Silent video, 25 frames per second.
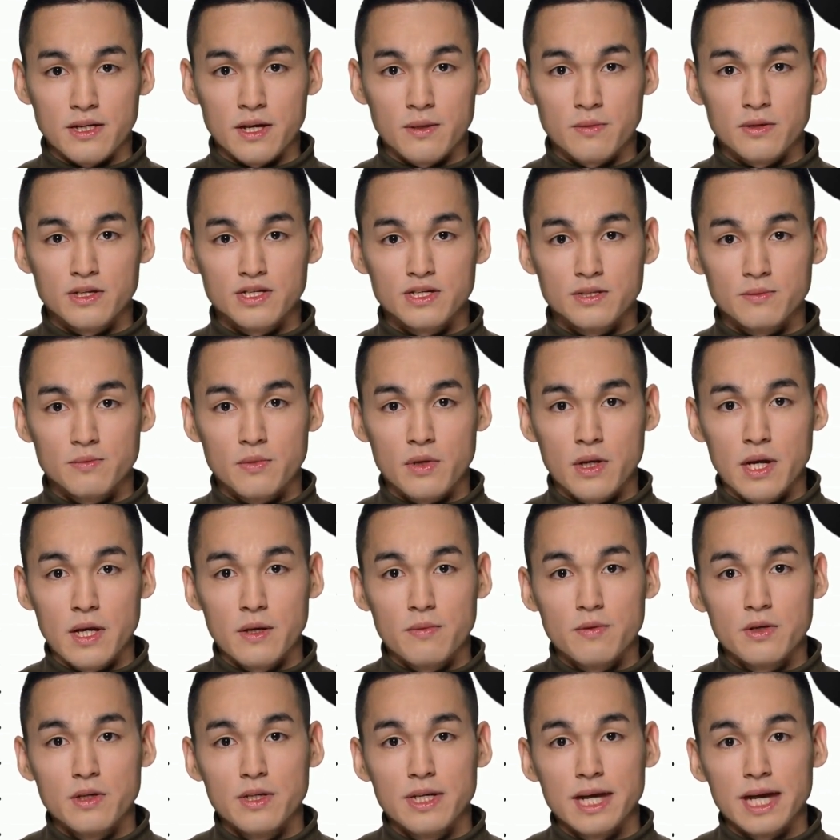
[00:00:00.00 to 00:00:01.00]
A receiver
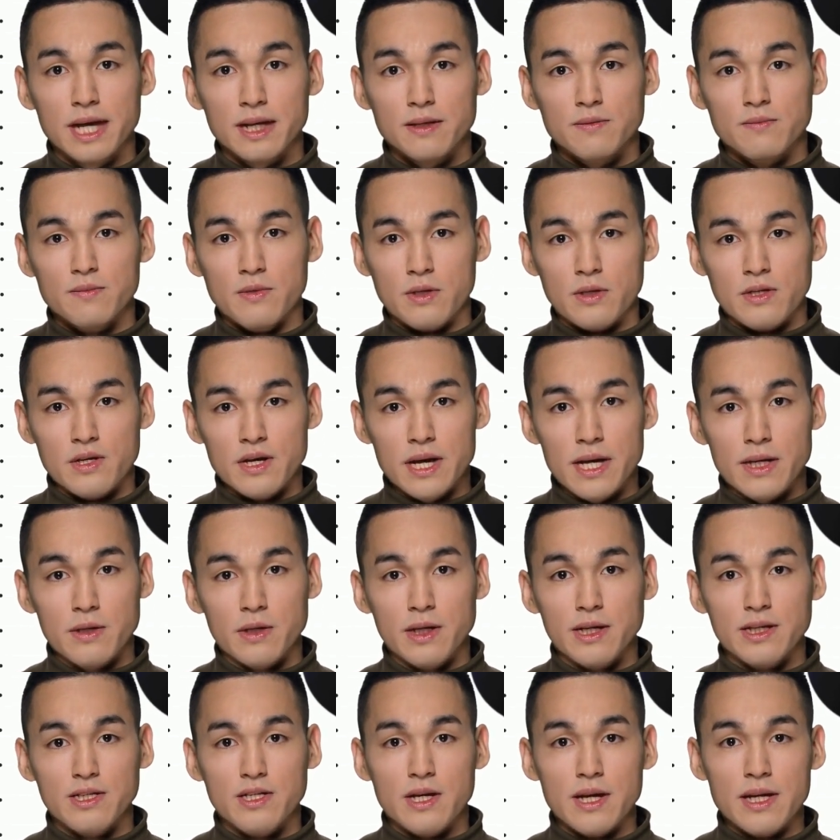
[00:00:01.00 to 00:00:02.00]
comes with added
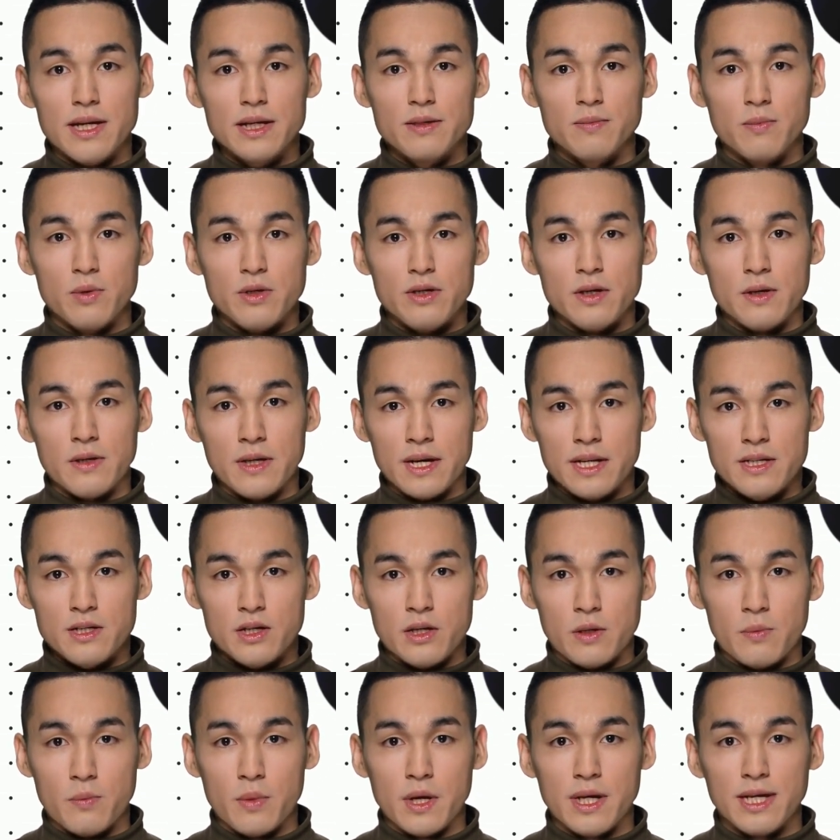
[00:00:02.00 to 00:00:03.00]
functionalities like input
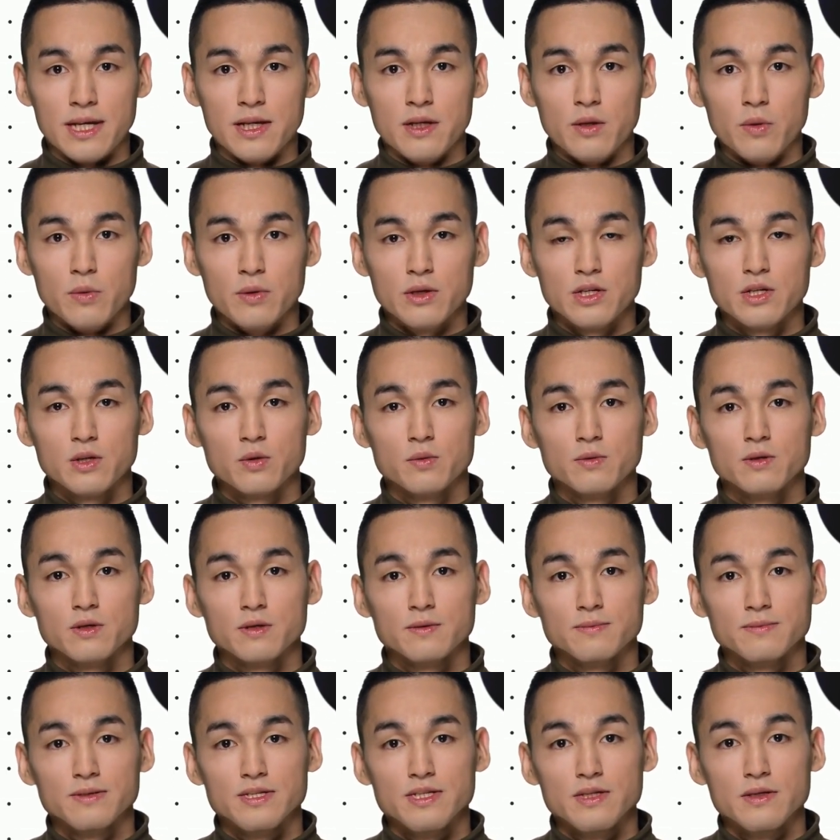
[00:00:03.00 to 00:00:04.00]
selection, radio,
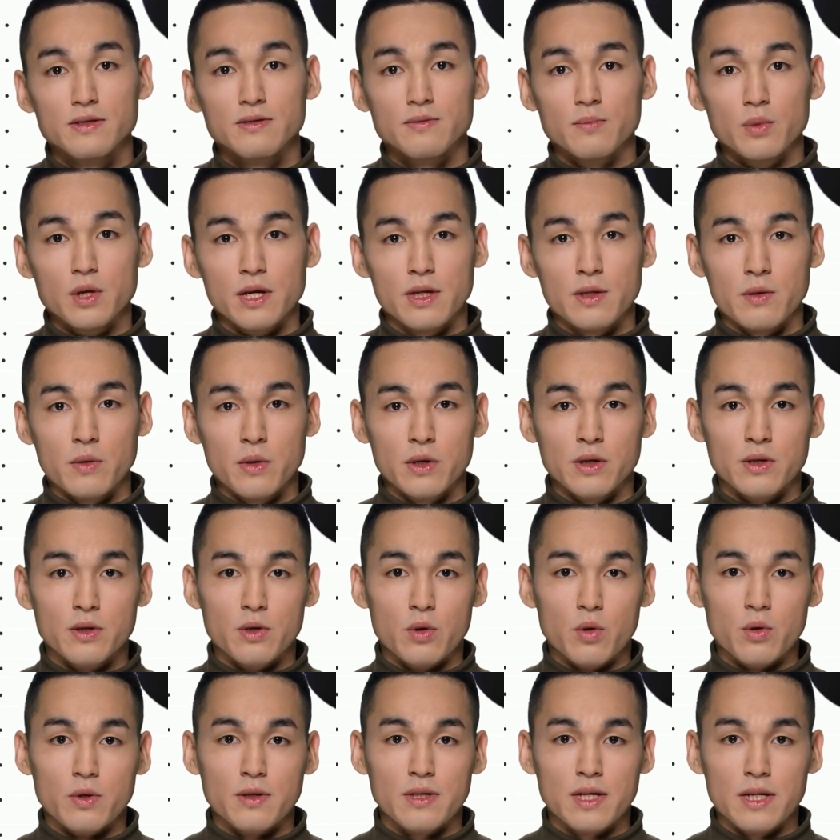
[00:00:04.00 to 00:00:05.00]
tuner, volume
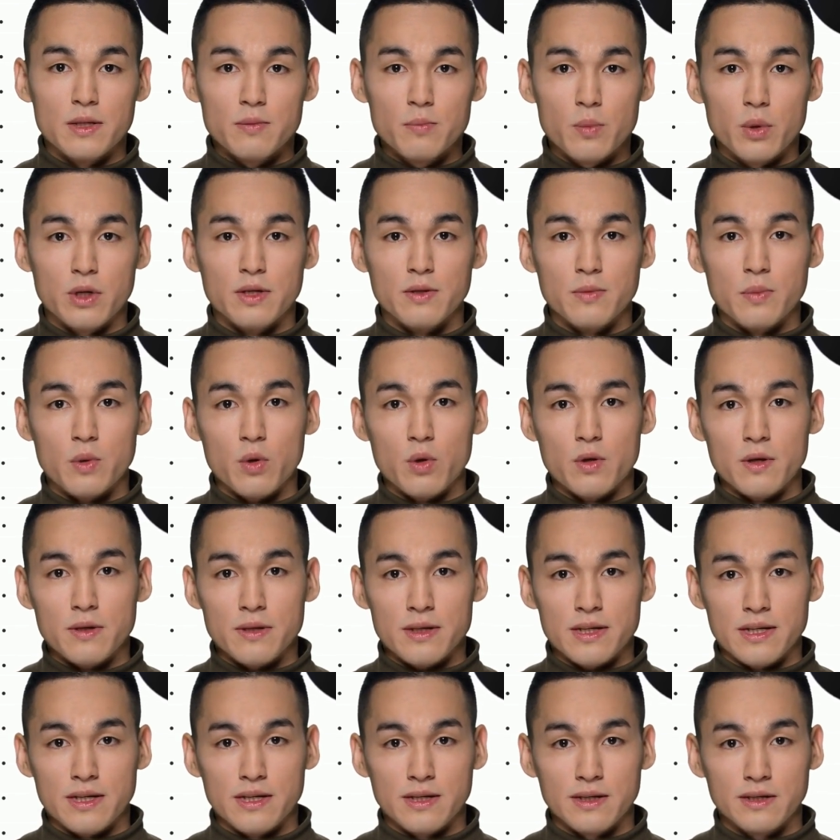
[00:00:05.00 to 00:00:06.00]
controls, and much more.
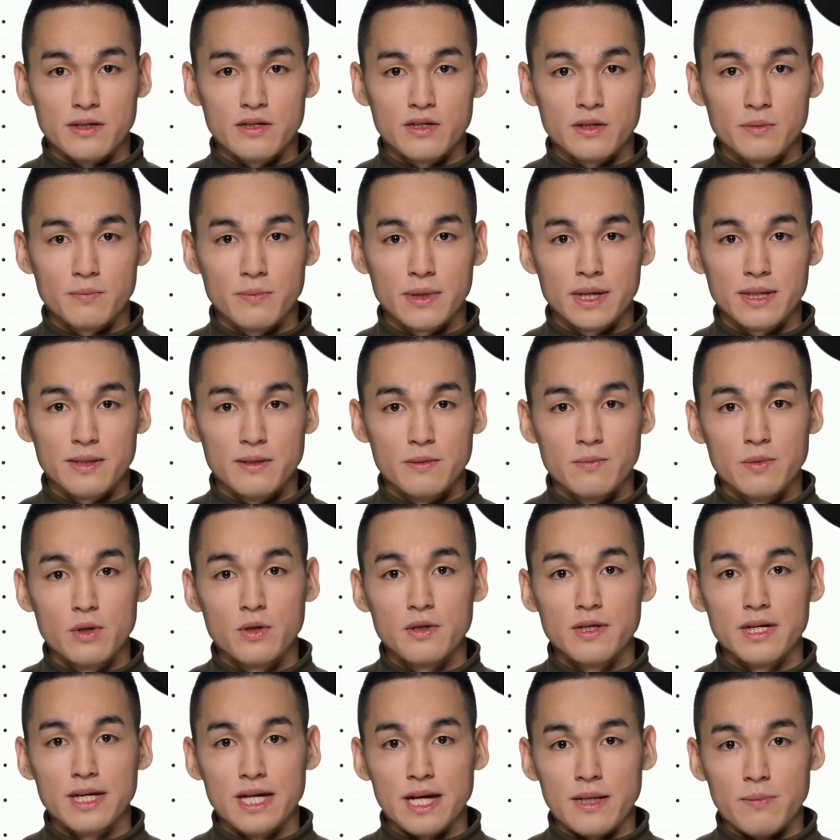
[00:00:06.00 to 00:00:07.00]
So now you
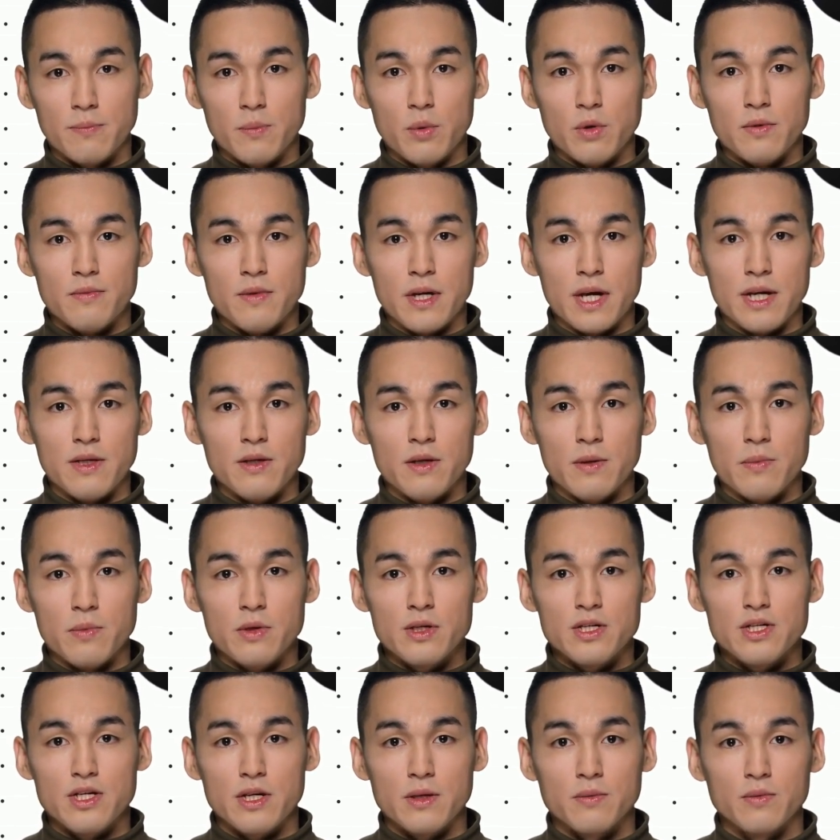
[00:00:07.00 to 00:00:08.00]
know that amplifier and
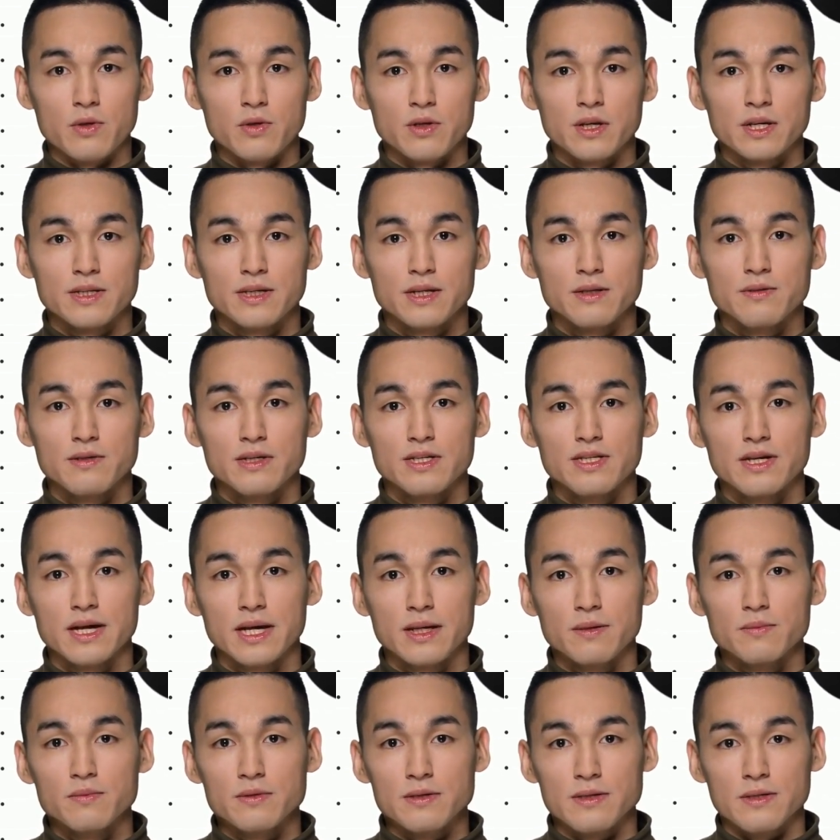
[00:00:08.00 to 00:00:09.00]
receiver are not the
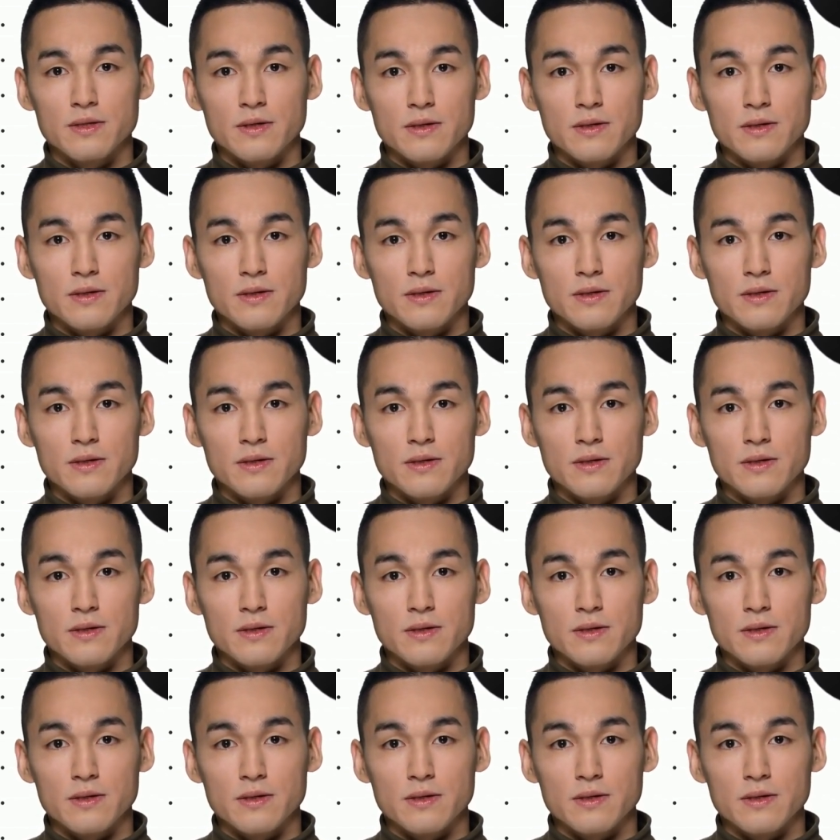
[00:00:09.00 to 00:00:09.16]
same.